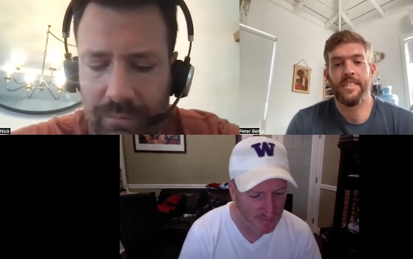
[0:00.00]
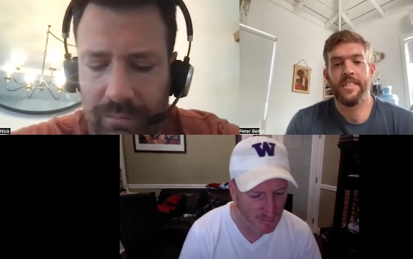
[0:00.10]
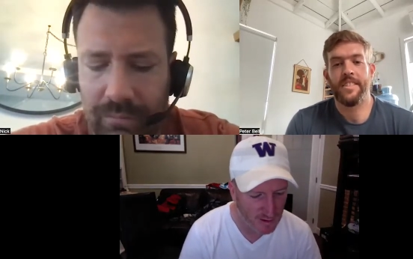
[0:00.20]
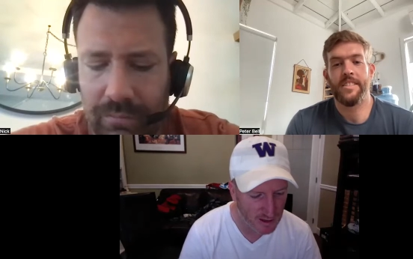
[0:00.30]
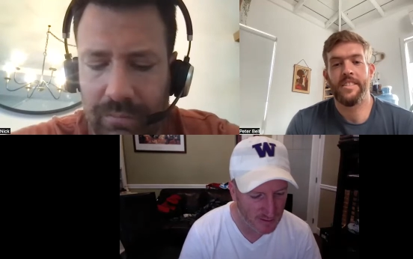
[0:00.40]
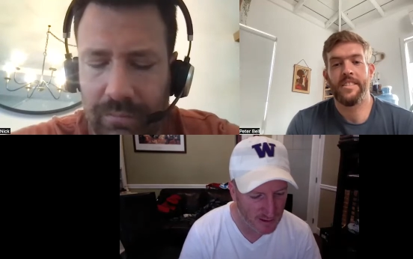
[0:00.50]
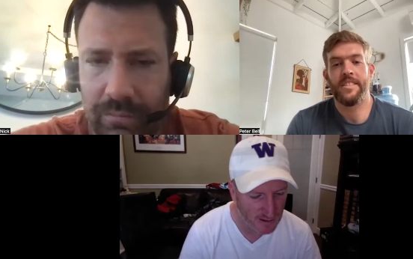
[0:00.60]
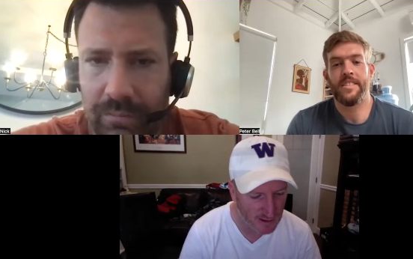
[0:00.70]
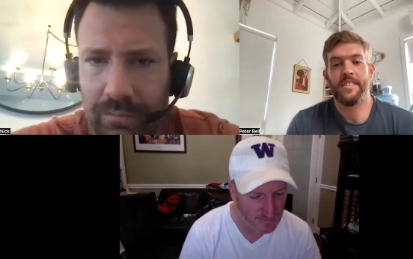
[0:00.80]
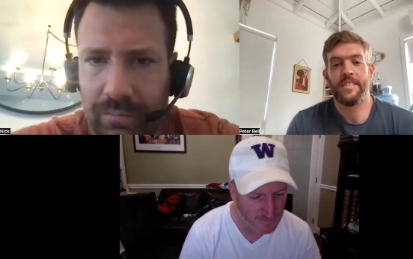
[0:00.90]
Speaker 1: what I would think.
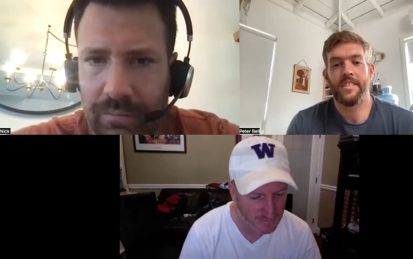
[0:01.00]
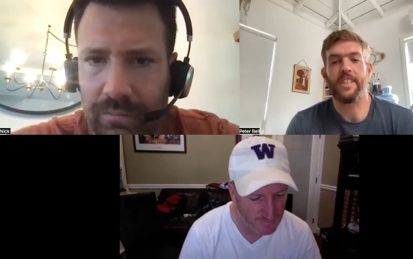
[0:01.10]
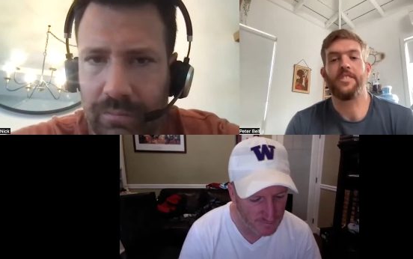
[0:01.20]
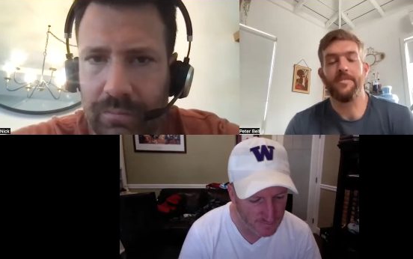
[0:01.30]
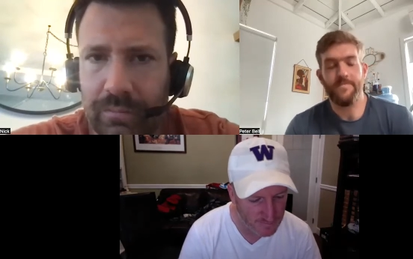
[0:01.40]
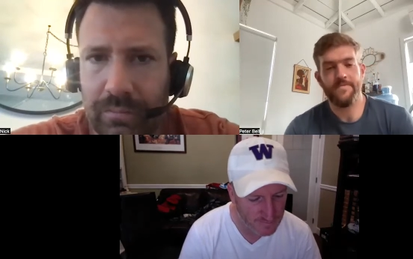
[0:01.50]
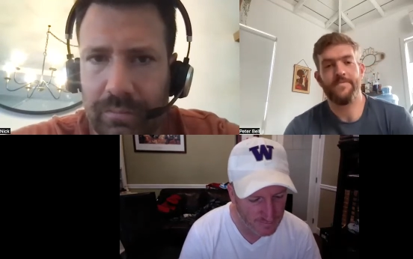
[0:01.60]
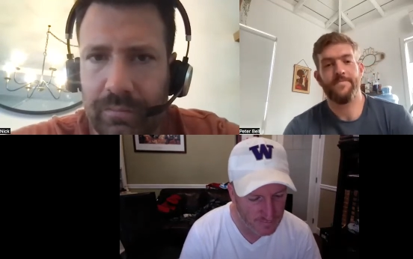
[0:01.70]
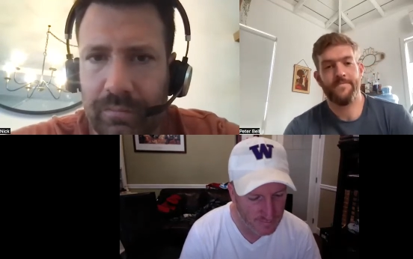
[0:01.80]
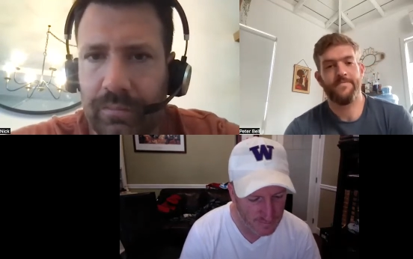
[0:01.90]
Gotcha.
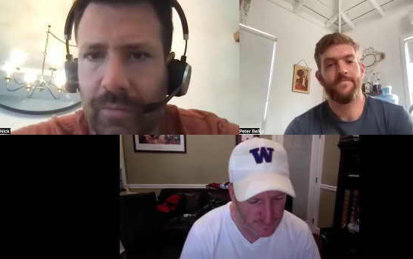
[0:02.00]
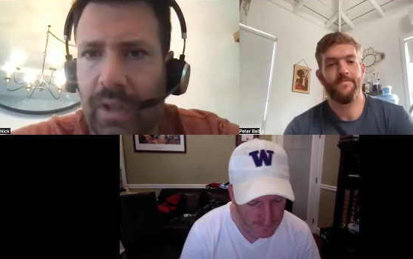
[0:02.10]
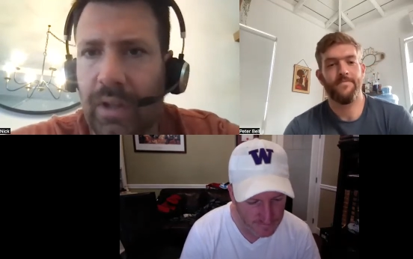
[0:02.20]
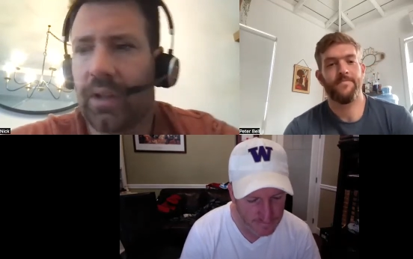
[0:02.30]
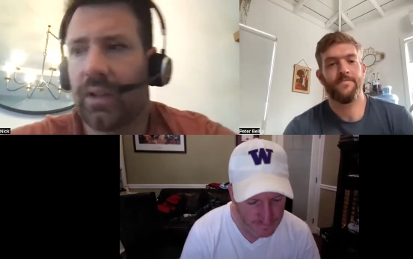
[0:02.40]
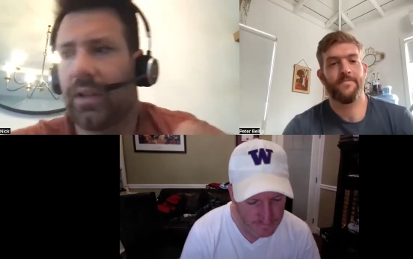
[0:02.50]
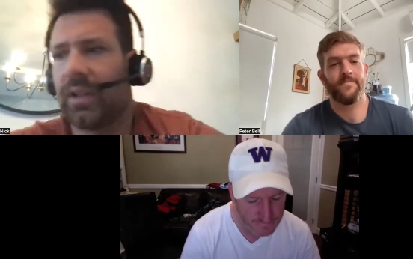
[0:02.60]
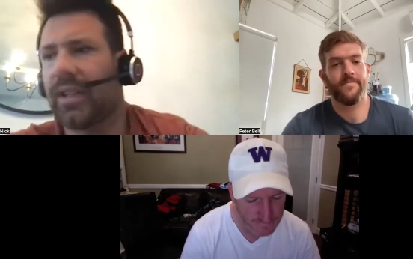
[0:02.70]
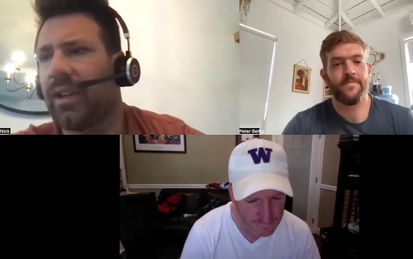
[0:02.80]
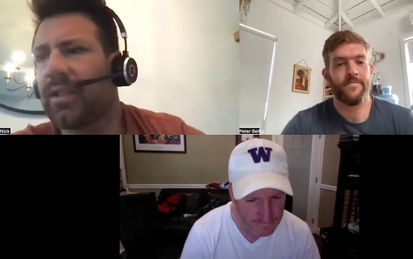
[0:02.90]

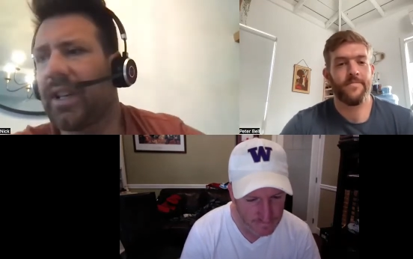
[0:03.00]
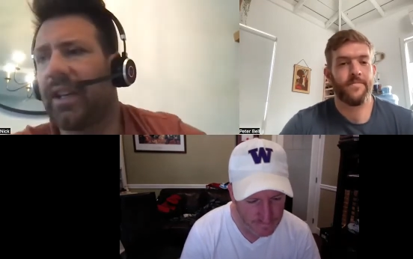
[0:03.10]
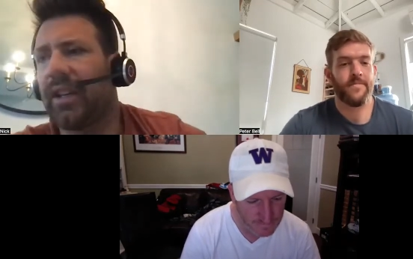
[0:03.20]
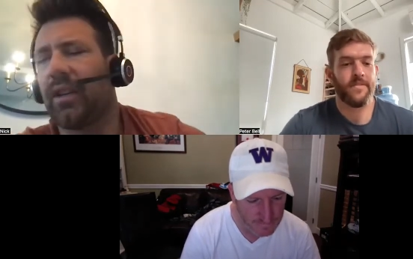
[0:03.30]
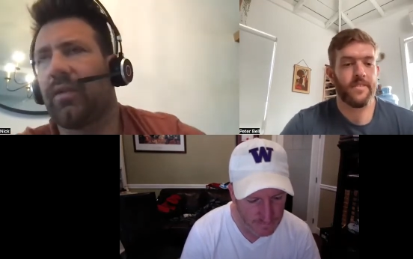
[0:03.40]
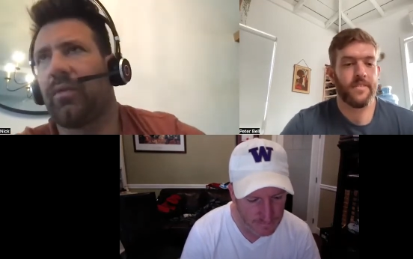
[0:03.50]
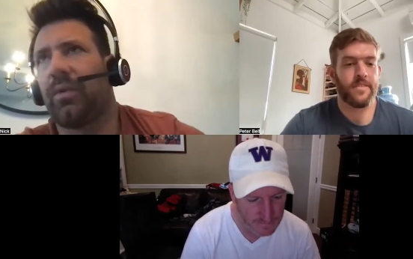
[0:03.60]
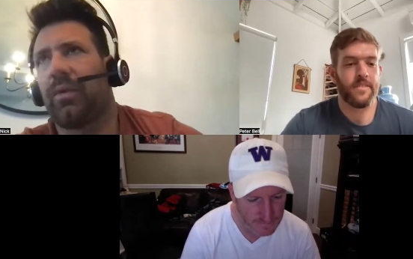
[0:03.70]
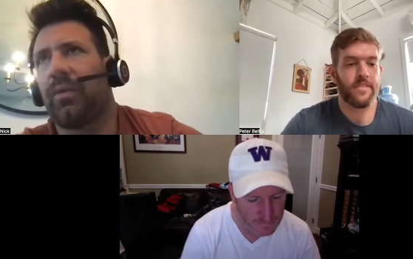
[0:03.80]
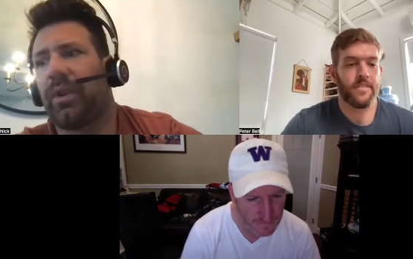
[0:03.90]
It sounds like
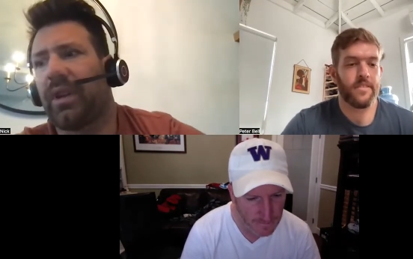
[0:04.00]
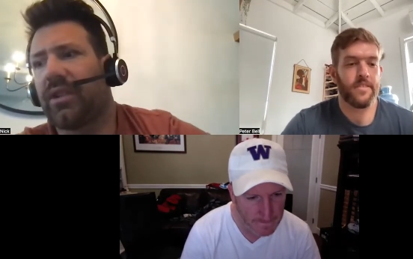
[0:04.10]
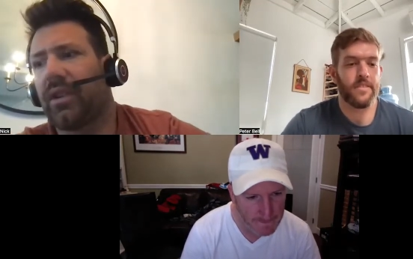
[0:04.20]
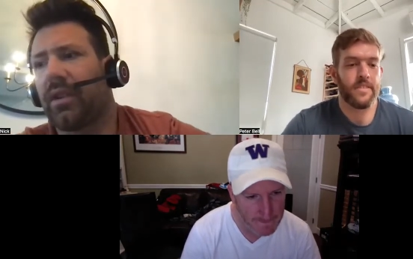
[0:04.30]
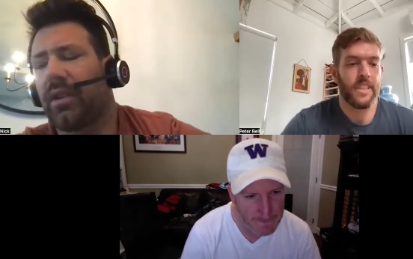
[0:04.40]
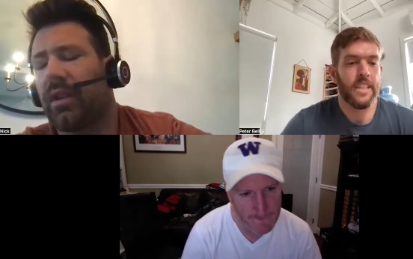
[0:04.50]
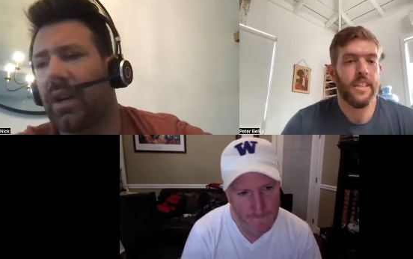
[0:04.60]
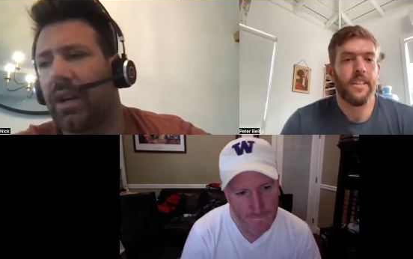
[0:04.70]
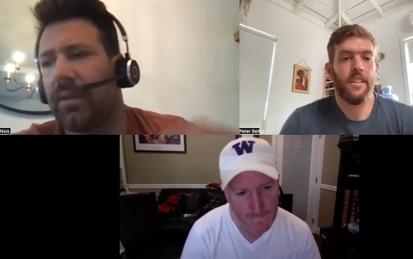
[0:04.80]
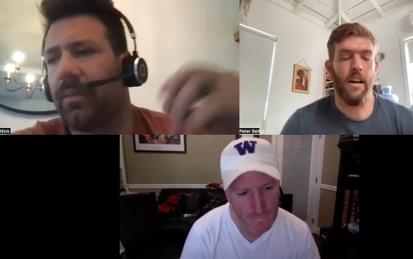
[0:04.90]
Speaker 2: as you're
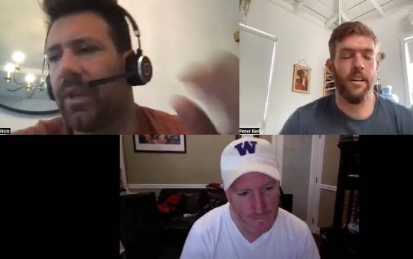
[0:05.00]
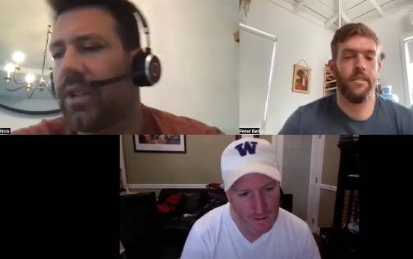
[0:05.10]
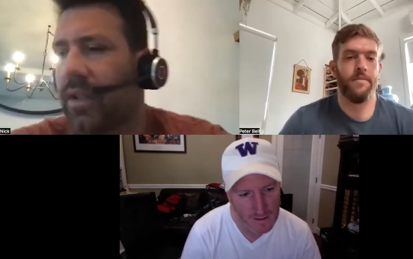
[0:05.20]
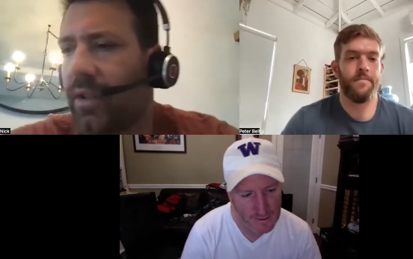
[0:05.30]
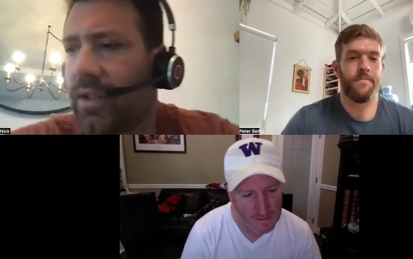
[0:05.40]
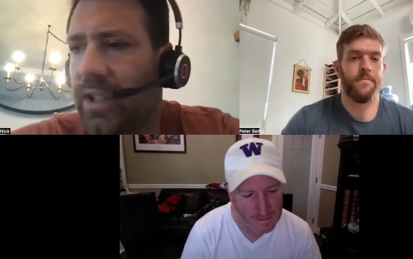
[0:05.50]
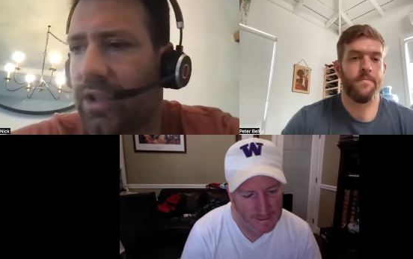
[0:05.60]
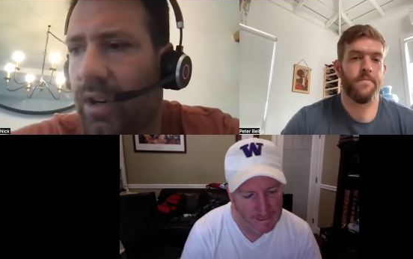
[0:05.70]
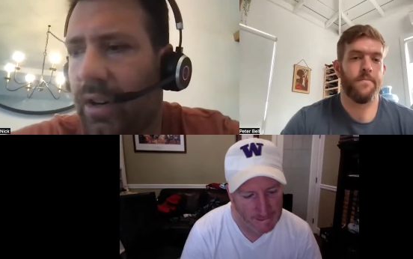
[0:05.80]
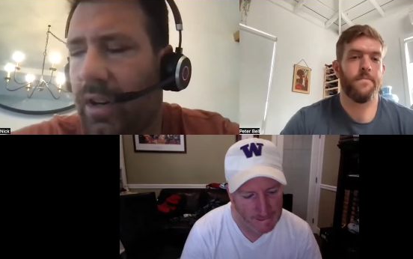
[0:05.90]
um, introducing
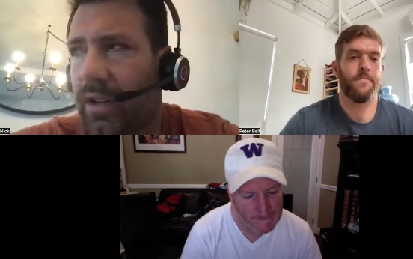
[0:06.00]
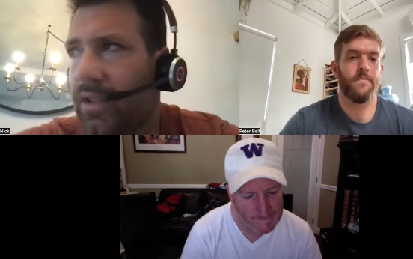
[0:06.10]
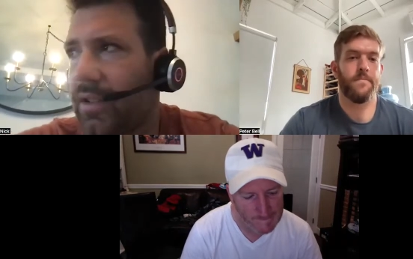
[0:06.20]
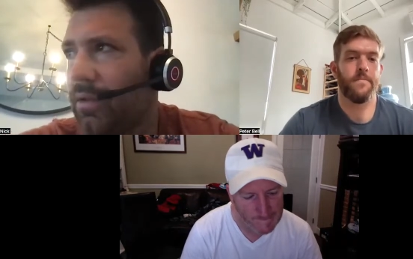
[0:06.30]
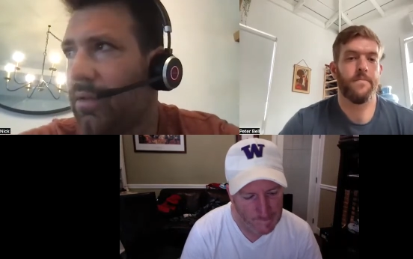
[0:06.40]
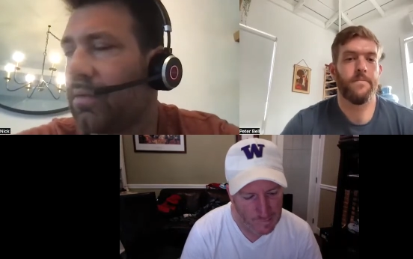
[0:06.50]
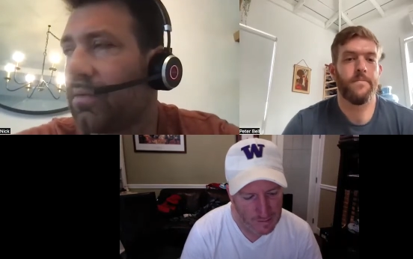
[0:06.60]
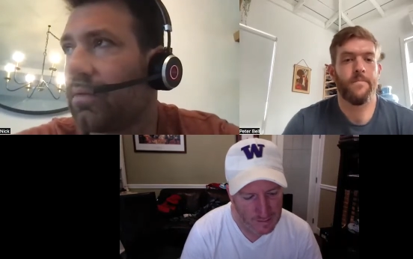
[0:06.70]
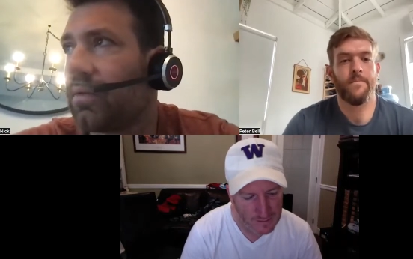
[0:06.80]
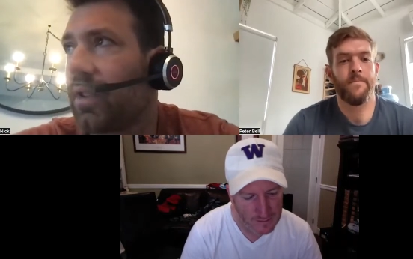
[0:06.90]
Charnock to
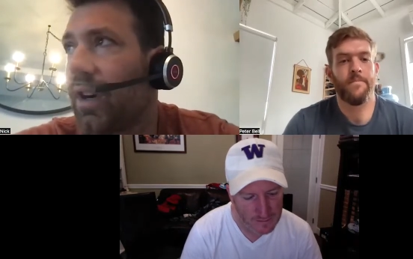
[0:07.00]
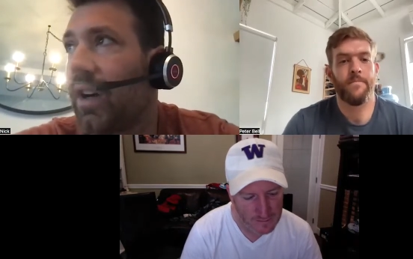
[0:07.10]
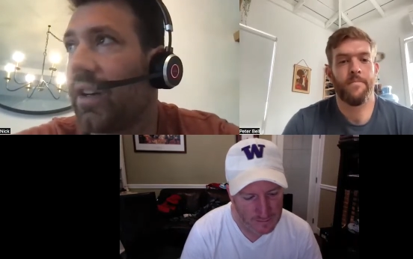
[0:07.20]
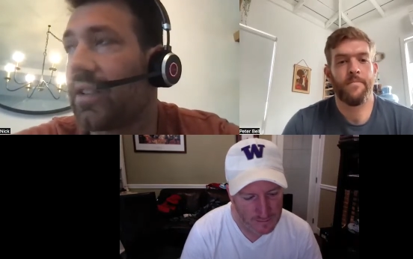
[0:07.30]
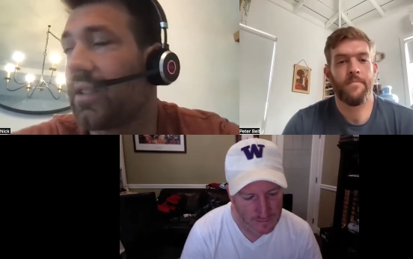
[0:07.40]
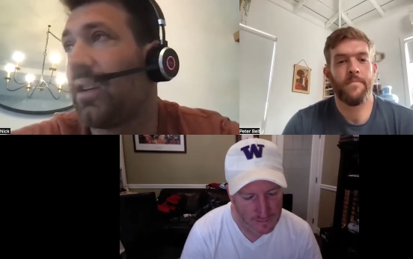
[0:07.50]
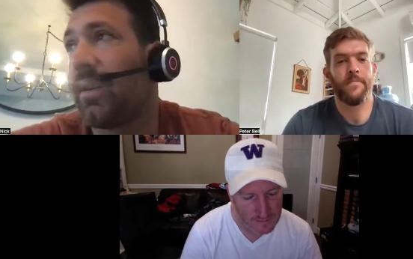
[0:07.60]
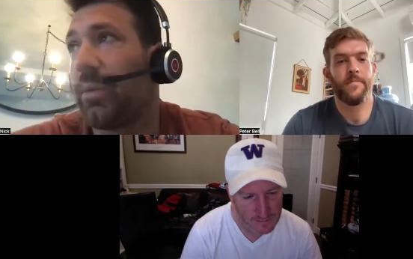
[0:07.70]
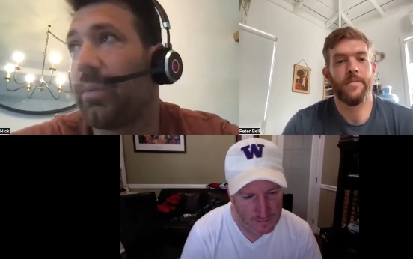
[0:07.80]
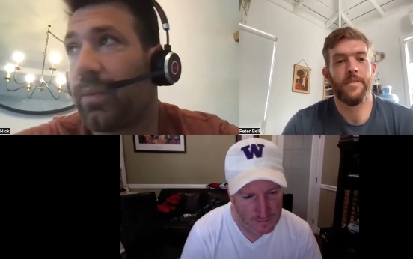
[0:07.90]
the audience, a lot of
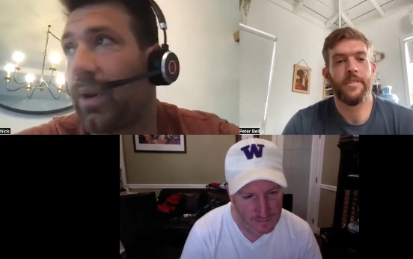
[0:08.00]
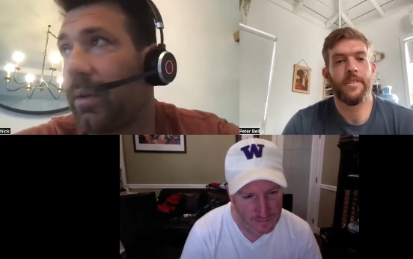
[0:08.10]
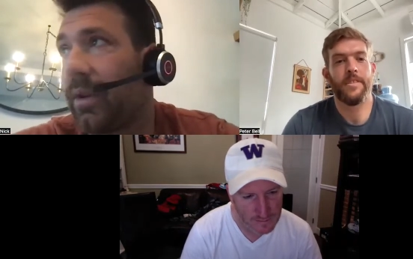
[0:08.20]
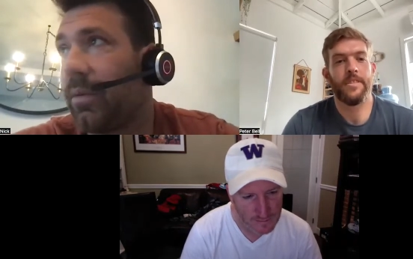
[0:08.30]
people probably